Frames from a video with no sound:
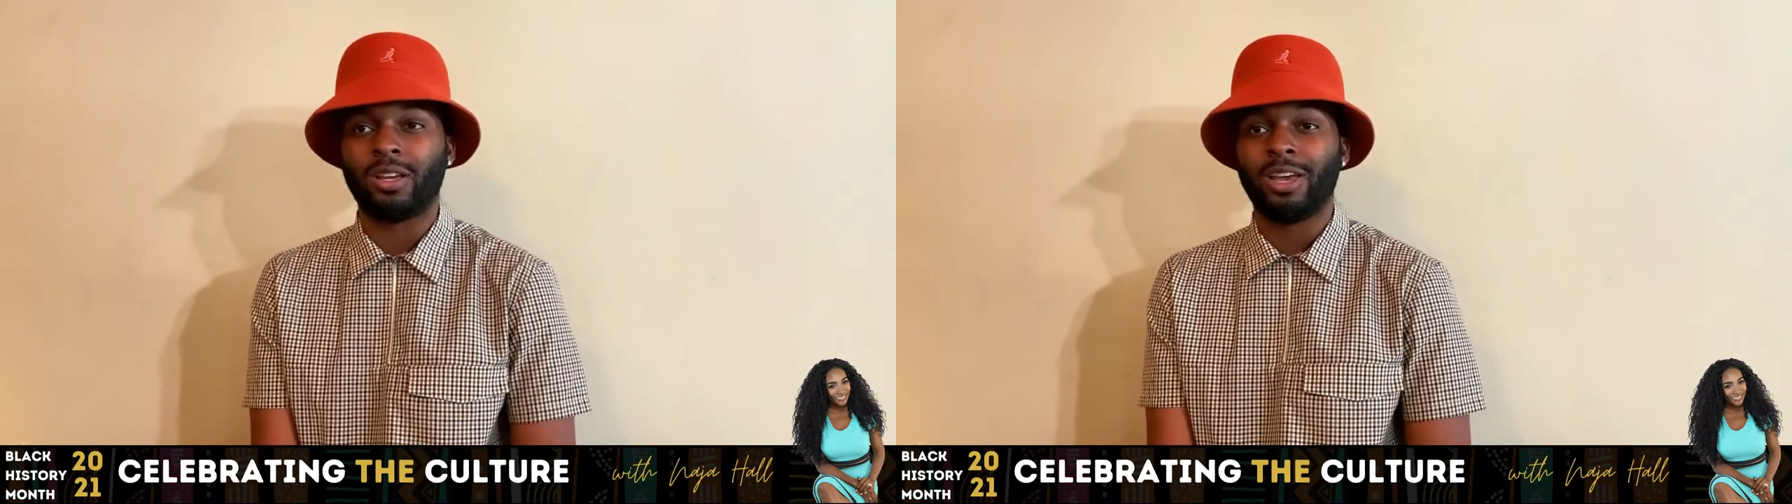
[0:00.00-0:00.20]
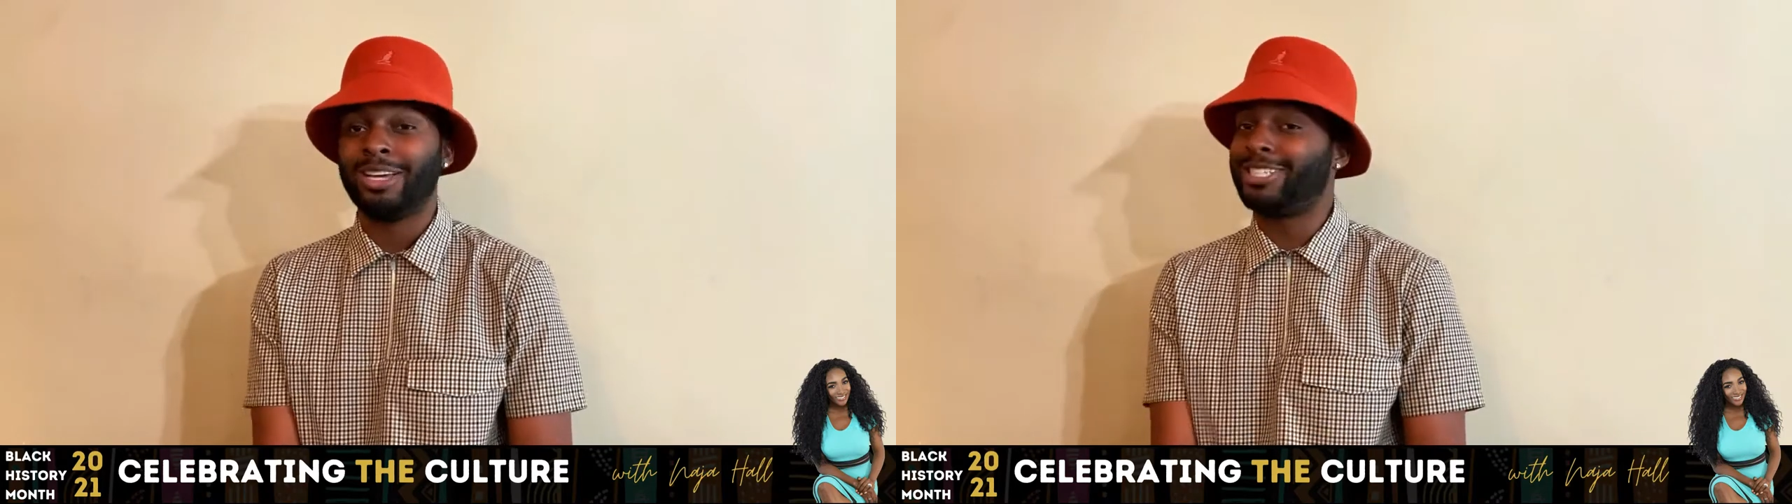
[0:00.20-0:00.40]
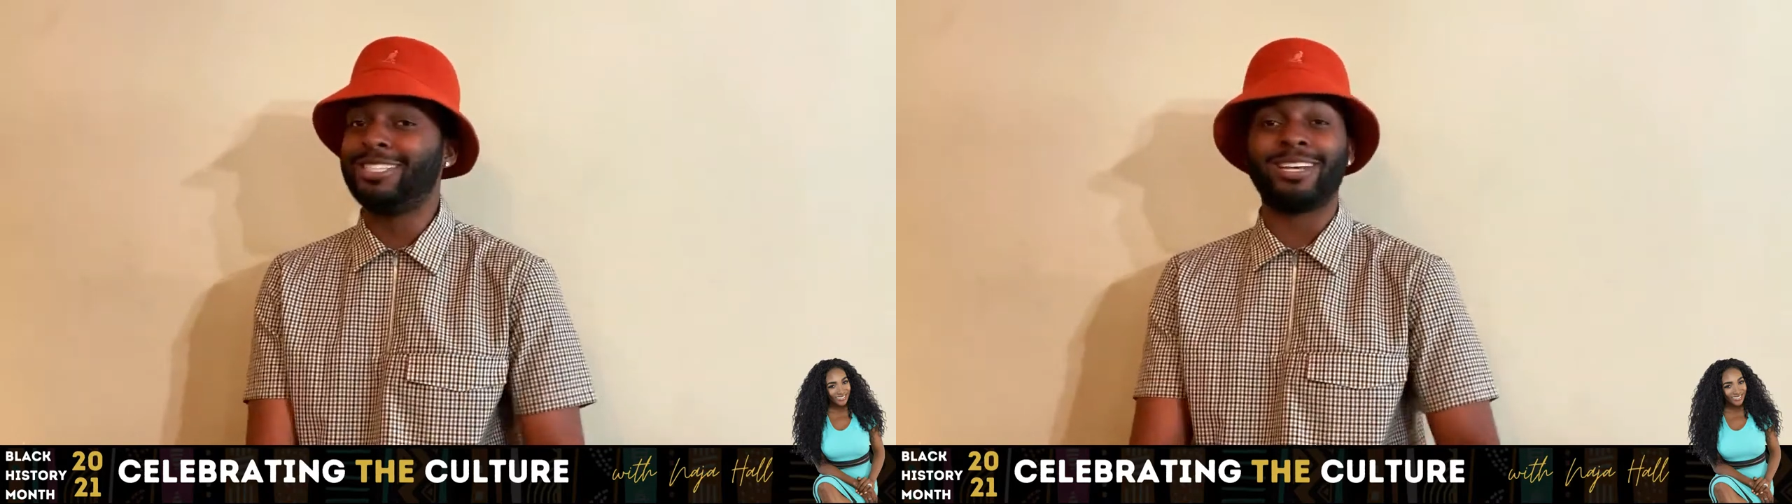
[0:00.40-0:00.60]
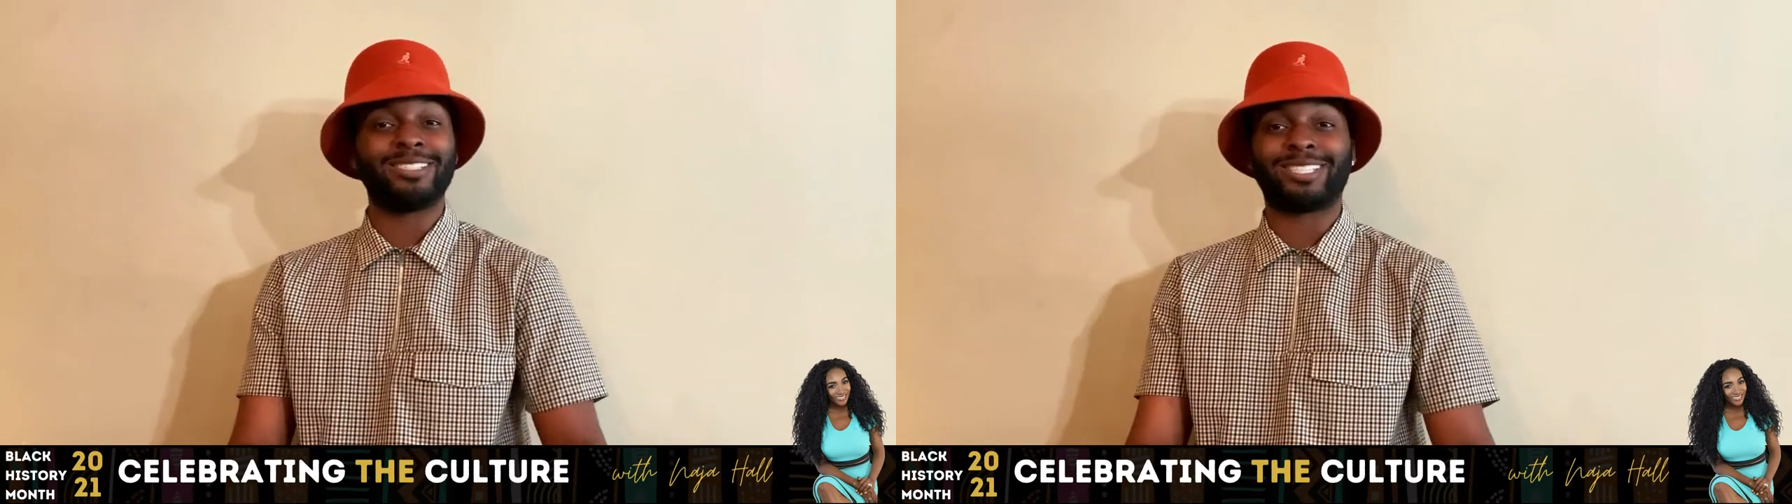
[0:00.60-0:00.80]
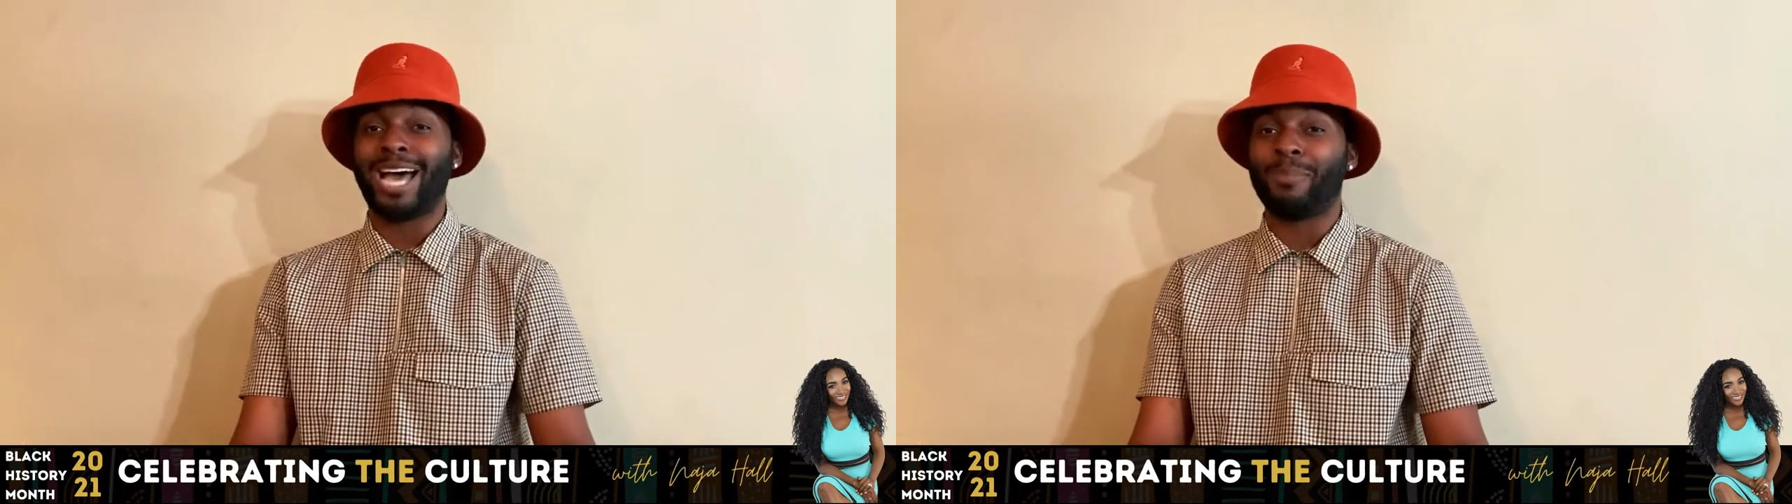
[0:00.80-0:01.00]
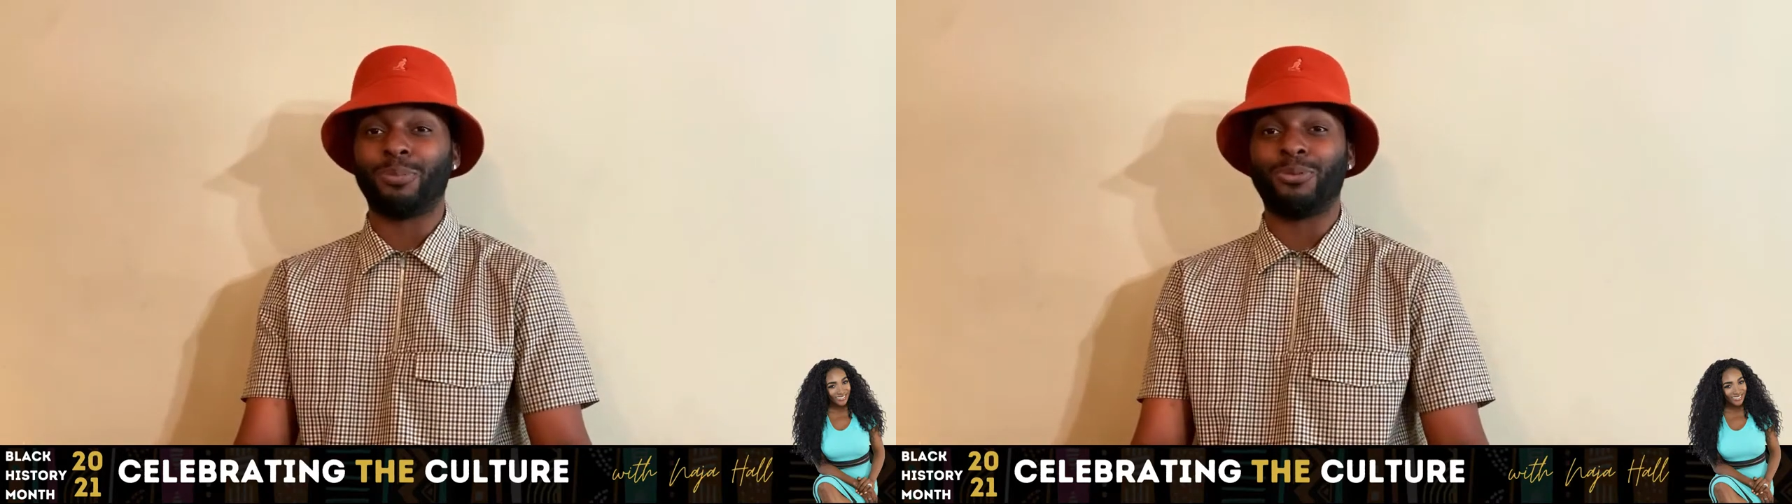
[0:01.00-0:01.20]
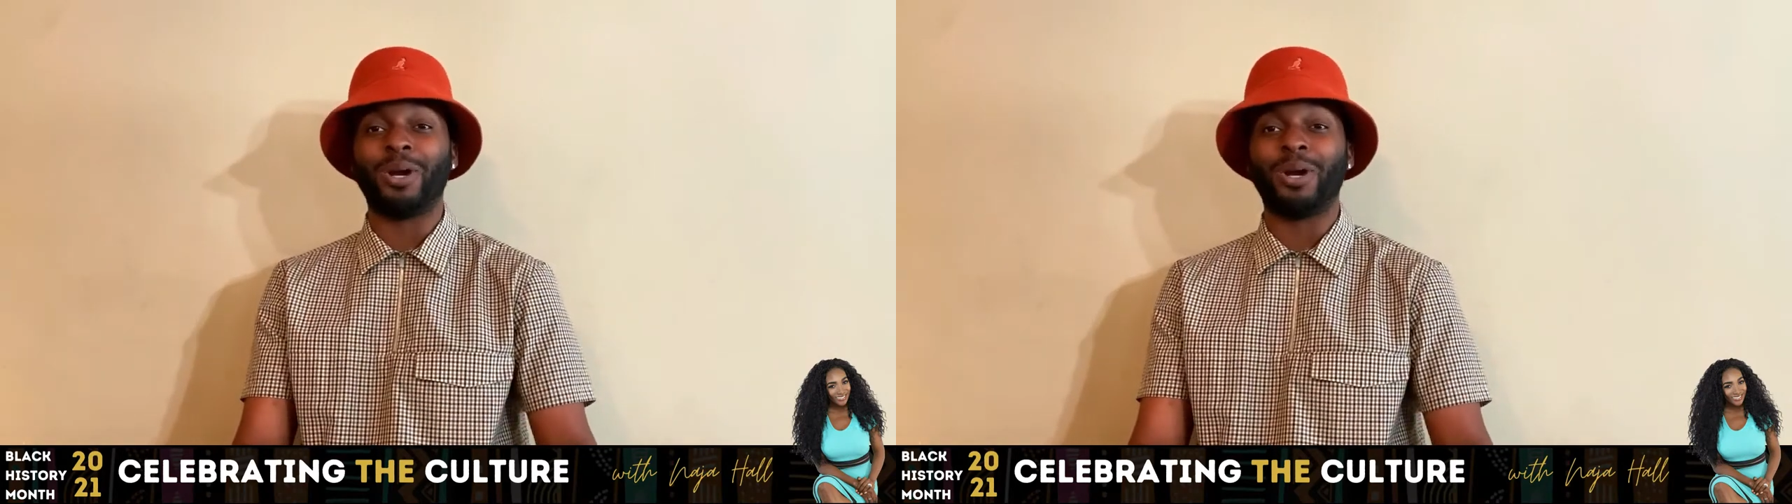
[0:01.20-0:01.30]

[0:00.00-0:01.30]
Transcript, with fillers: She's unstoppable.